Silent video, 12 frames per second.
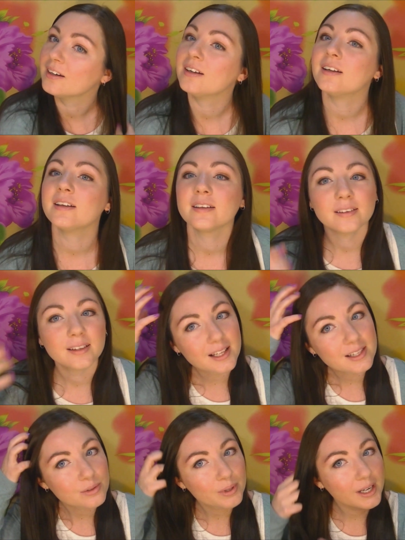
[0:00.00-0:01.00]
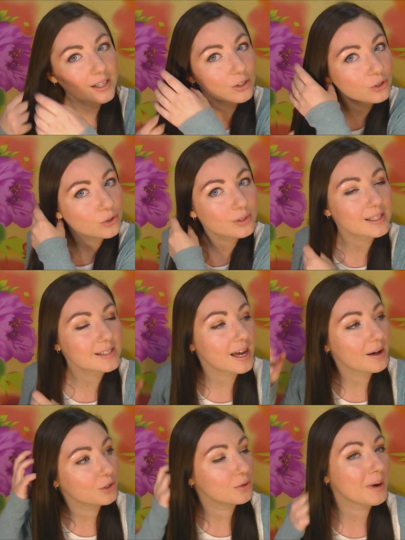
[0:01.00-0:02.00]
that's what I do, that's how I do my
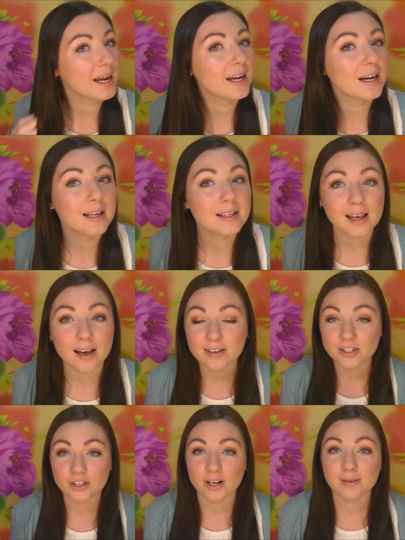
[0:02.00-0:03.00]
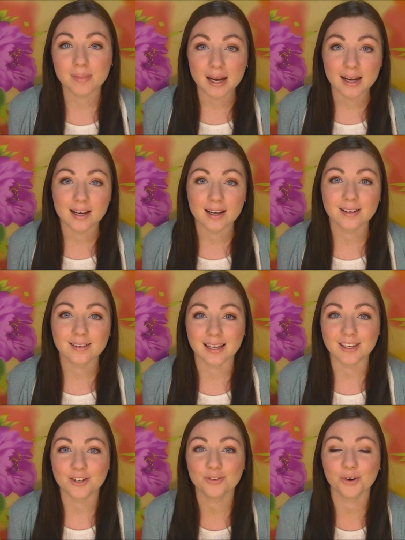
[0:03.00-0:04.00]
hair, that's how I straighten my hair. Thank you for
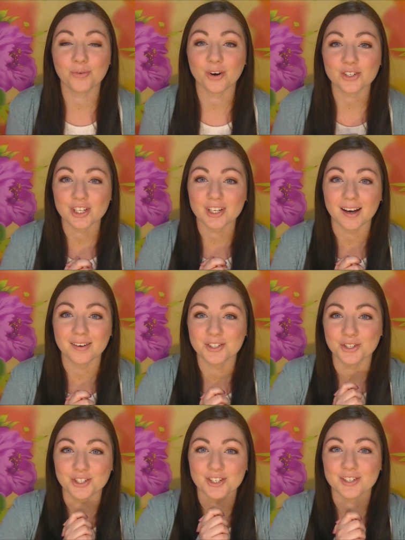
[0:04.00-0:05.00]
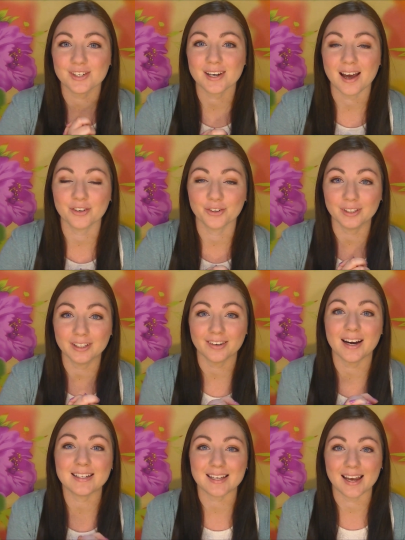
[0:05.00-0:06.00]
watching, I will talk to you soon, have a really great
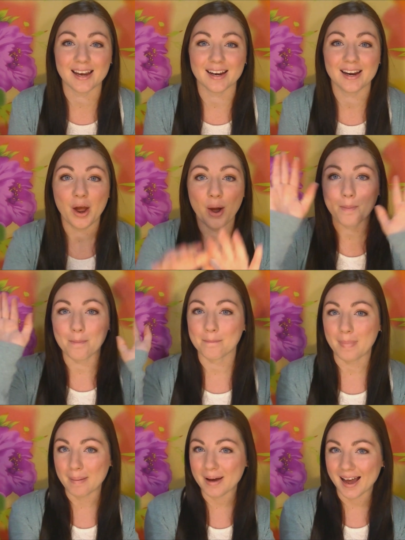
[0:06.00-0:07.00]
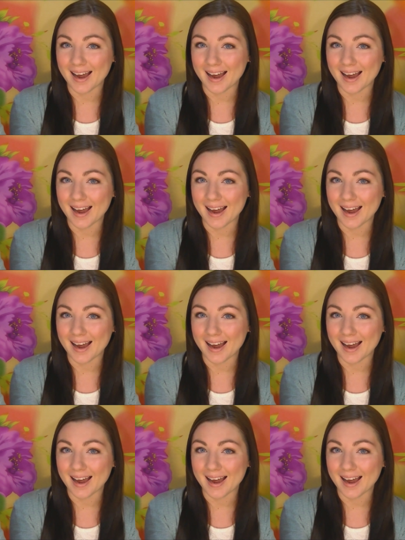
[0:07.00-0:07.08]
day, bye bye.